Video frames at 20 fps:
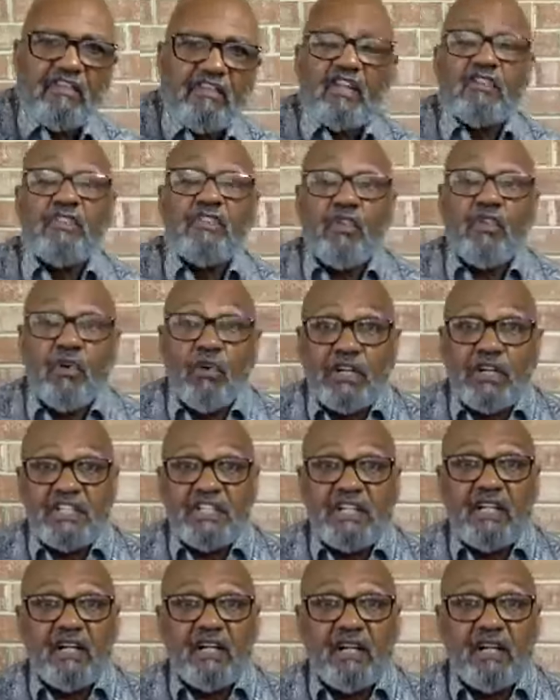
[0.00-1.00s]
The
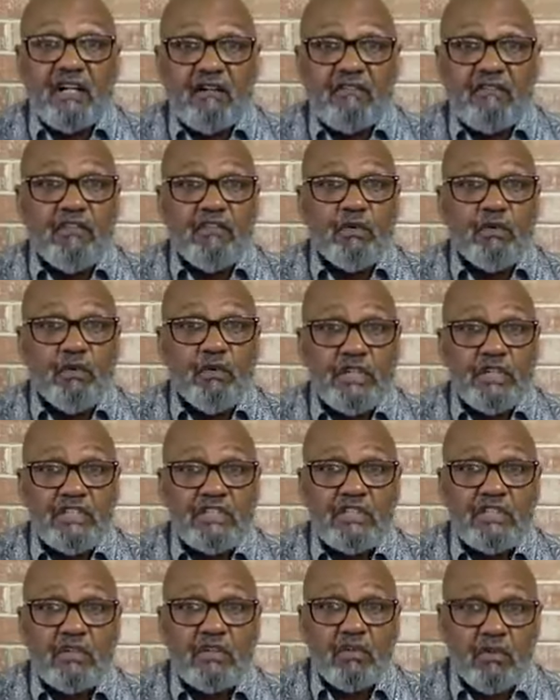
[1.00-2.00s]
Authority of the
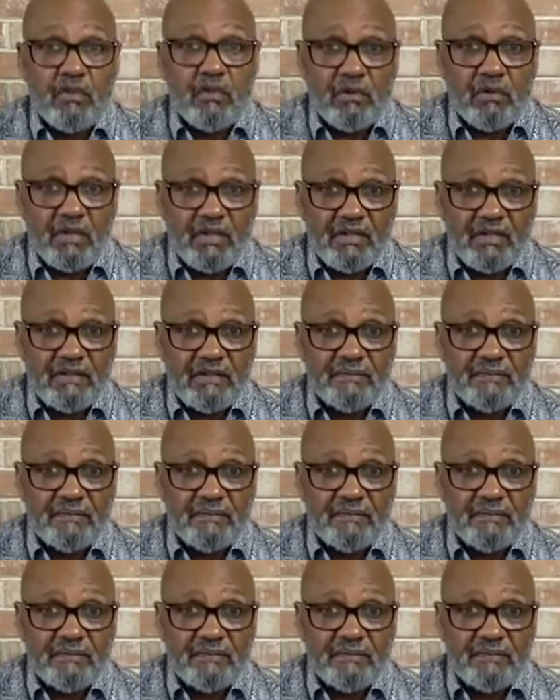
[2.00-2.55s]
Risen Lord.